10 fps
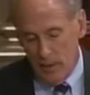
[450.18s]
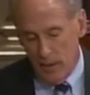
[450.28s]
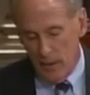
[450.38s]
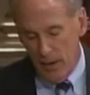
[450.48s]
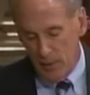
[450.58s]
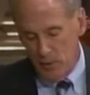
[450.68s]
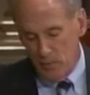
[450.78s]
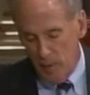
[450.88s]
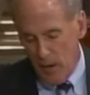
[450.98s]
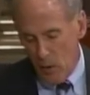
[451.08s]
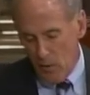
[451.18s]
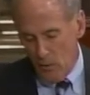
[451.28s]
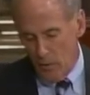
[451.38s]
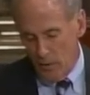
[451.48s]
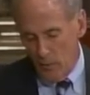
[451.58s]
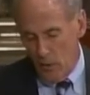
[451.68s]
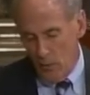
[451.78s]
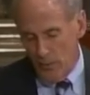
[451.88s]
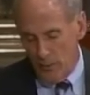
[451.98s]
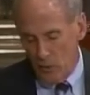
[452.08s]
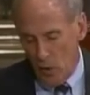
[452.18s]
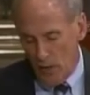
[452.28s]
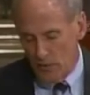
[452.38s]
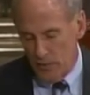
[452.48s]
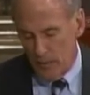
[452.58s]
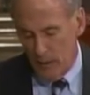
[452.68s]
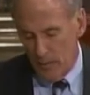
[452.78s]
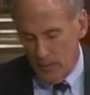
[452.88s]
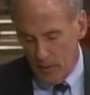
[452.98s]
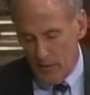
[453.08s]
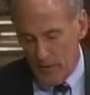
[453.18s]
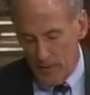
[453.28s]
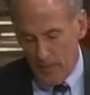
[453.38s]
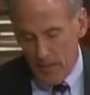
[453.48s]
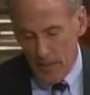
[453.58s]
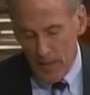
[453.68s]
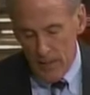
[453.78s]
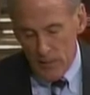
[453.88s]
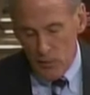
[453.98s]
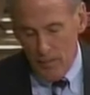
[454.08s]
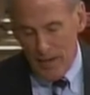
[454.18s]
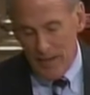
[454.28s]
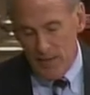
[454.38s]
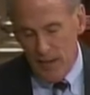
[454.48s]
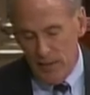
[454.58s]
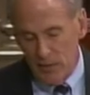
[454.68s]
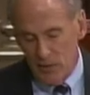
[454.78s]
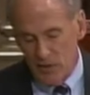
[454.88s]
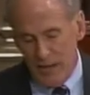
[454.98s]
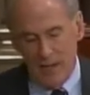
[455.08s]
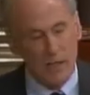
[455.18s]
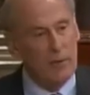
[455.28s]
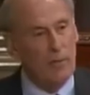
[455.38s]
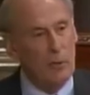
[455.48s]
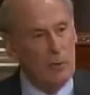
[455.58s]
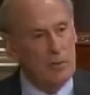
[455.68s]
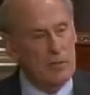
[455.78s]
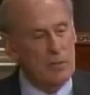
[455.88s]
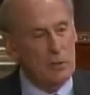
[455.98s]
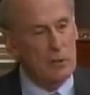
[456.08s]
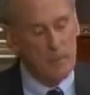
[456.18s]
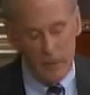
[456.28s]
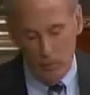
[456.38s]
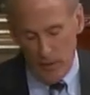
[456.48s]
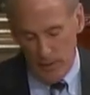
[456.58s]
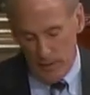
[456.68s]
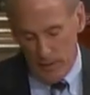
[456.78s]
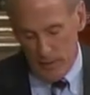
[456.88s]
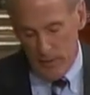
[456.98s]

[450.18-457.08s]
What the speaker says: our national power will erode and the costs of our ability to maintain and sustain influence could be great."